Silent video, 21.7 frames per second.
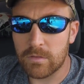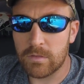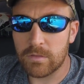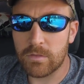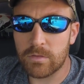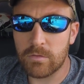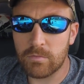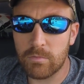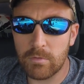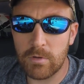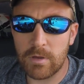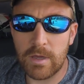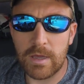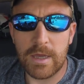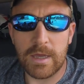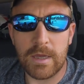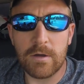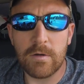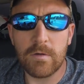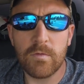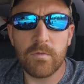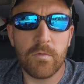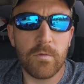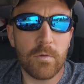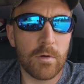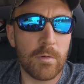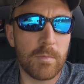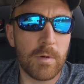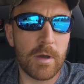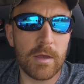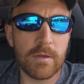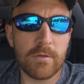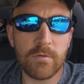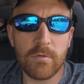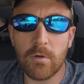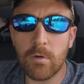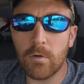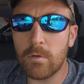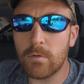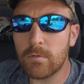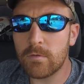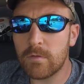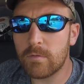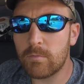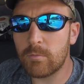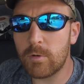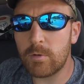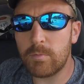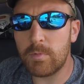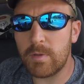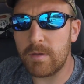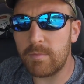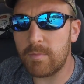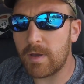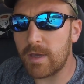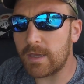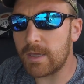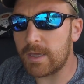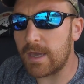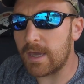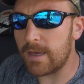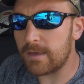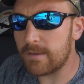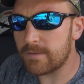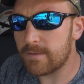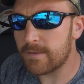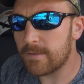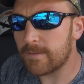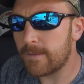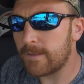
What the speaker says: 3 or 4 months old, would be my guess.